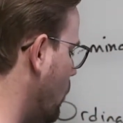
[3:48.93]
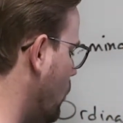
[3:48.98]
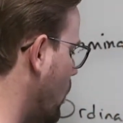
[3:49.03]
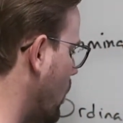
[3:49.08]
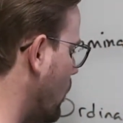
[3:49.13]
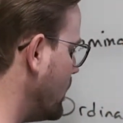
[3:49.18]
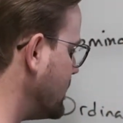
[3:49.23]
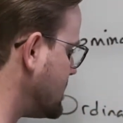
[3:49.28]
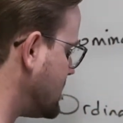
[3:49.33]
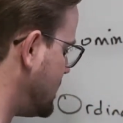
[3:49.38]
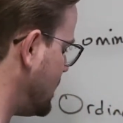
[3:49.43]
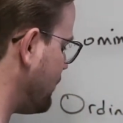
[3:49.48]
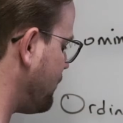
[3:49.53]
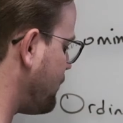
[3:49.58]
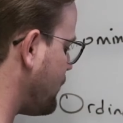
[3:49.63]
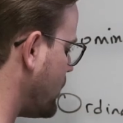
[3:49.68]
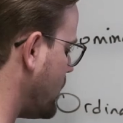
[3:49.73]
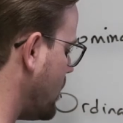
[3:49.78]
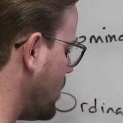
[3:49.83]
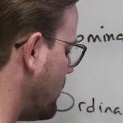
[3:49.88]
Well, what's
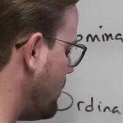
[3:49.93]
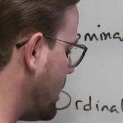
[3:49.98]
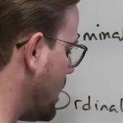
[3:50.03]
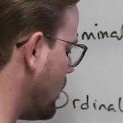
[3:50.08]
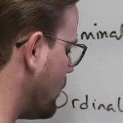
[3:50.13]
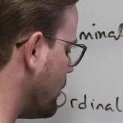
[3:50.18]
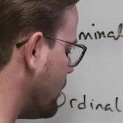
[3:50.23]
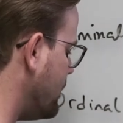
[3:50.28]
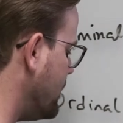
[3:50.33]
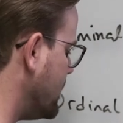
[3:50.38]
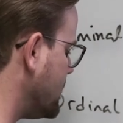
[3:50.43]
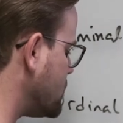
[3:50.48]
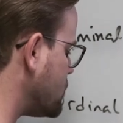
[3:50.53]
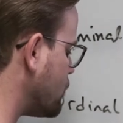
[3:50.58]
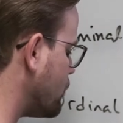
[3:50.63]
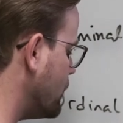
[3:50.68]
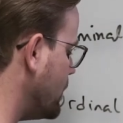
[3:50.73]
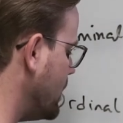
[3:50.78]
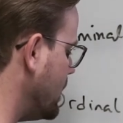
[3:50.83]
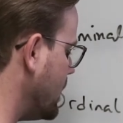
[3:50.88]
different about
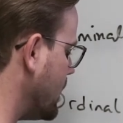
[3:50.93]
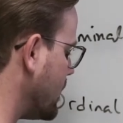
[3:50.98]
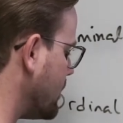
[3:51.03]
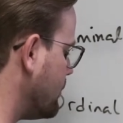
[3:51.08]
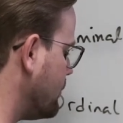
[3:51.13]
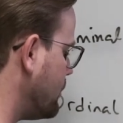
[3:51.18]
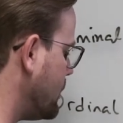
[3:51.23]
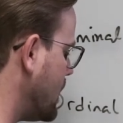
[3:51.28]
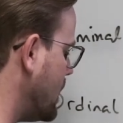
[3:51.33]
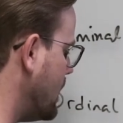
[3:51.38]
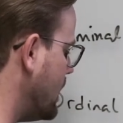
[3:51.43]
this reading